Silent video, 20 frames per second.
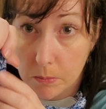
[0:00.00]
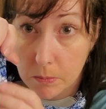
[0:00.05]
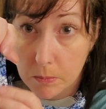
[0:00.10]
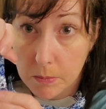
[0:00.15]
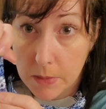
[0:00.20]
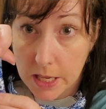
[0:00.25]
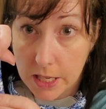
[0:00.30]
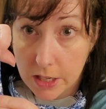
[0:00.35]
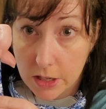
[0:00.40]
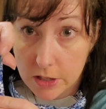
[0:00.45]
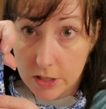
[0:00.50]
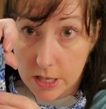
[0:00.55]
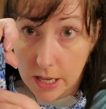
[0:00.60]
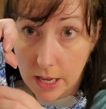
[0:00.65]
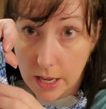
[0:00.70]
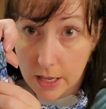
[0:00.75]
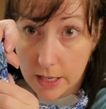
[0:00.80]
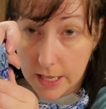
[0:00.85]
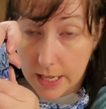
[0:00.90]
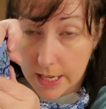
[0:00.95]
make your
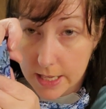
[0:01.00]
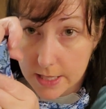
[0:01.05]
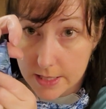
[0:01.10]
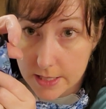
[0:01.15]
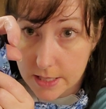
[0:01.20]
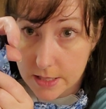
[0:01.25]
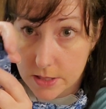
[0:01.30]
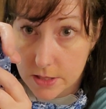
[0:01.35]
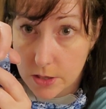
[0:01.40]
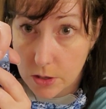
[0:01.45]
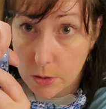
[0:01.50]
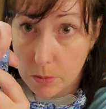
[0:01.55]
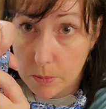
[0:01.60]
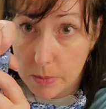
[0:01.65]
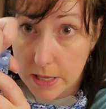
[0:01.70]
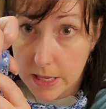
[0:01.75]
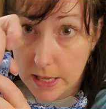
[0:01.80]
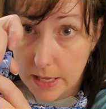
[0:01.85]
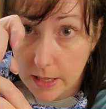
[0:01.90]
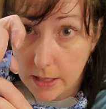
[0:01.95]
tie casing so
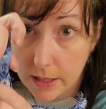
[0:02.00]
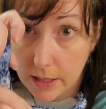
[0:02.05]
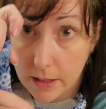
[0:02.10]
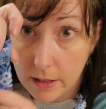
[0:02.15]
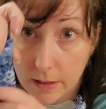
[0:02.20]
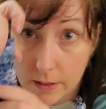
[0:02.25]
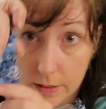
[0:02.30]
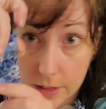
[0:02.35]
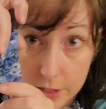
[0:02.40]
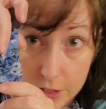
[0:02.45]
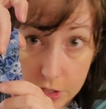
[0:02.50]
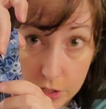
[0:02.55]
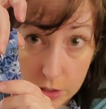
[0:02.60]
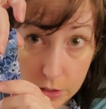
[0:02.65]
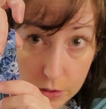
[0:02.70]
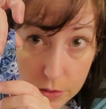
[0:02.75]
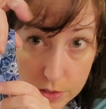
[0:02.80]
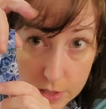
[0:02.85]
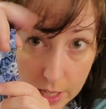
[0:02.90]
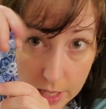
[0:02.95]
big that you
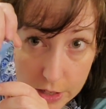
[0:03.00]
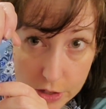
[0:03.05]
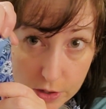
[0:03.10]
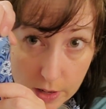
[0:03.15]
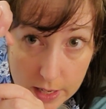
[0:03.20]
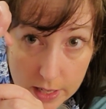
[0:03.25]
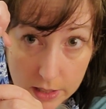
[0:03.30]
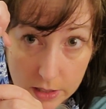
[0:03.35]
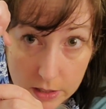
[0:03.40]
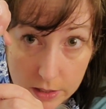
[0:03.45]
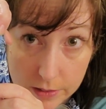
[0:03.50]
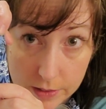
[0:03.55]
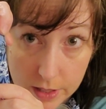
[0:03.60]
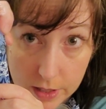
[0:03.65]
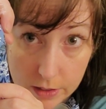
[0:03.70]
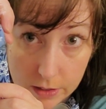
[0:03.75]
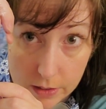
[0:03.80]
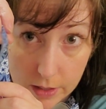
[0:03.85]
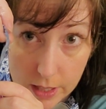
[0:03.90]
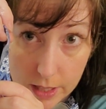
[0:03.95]
lose that triangle in
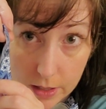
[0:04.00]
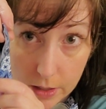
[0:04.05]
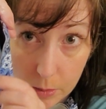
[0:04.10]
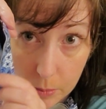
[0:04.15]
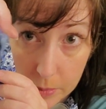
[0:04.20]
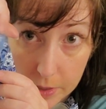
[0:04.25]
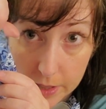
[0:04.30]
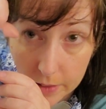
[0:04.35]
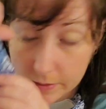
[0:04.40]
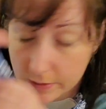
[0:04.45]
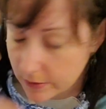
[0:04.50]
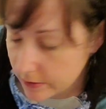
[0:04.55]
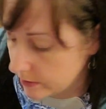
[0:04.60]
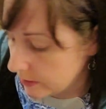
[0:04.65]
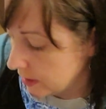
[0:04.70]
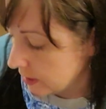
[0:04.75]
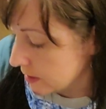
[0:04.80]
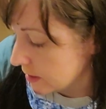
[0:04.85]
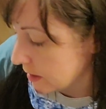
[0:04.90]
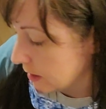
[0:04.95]
there. Okay, I hope
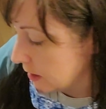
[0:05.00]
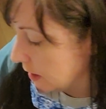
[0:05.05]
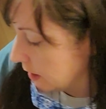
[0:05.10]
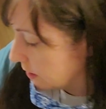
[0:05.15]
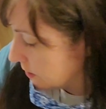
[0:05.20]
that's clear.